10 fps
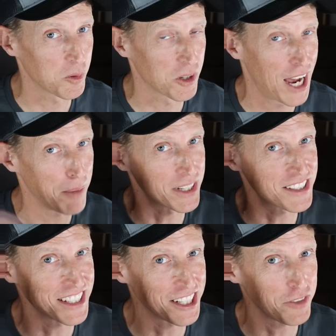We're happy to
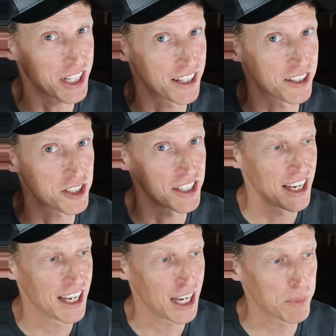see any videos,
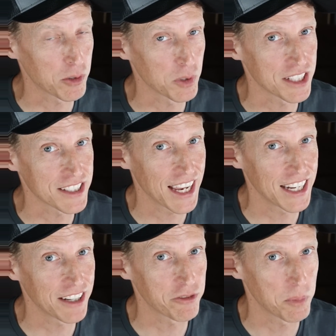happy to release
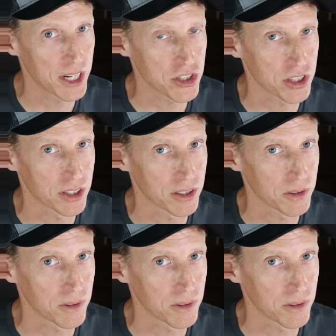any information.